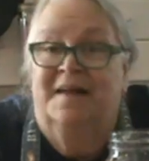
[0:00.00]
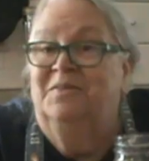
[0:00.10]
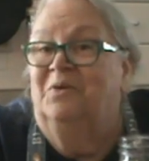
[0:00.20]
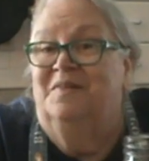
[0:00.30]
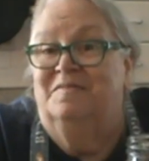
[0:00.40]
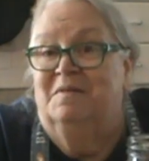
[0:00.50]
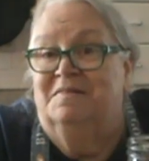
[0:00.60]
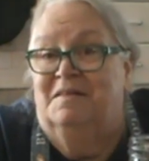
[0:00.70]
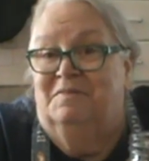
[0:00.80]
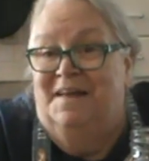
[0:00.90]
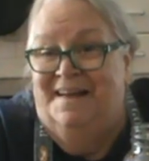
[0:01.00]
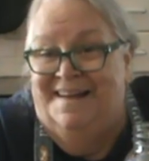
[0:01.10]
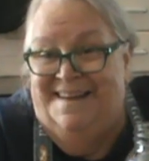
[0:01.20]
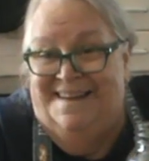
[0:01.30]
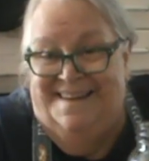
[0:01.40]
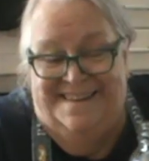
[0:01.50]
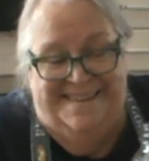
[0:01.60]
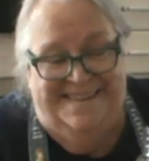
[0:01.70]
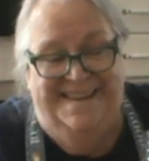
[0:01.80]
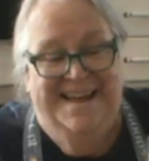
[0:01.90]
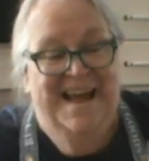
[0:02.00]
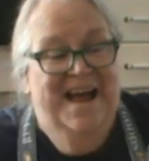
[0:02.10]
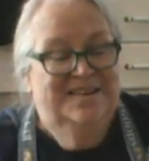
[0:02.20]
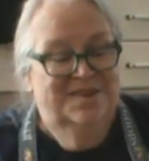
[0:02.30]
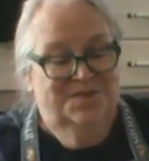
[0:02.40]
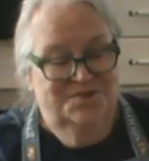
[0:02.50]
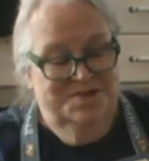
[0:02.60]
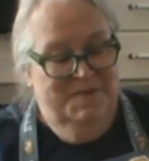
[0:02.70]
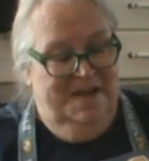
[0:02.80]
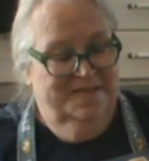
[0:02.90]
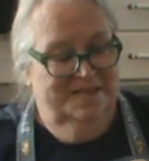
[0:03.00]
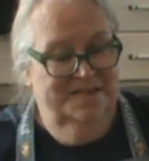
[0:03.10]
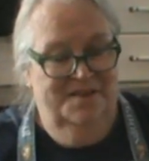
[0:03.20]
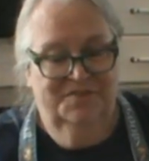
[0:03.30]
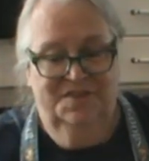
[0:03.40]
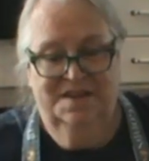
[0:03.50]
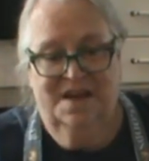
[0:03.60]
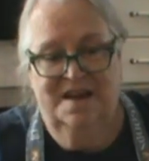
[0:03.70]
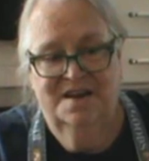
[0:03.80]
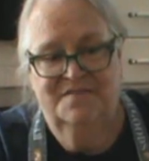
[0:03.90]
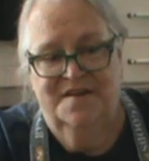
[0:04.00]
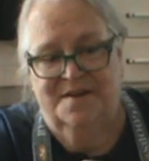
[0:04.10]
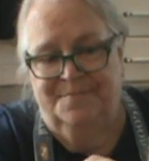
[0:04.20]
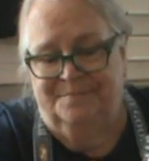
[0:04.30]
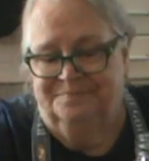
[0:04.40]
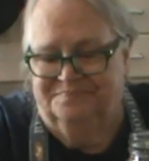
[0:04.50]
You know, it smells lovely. Nasturtium has a lovely kind of a,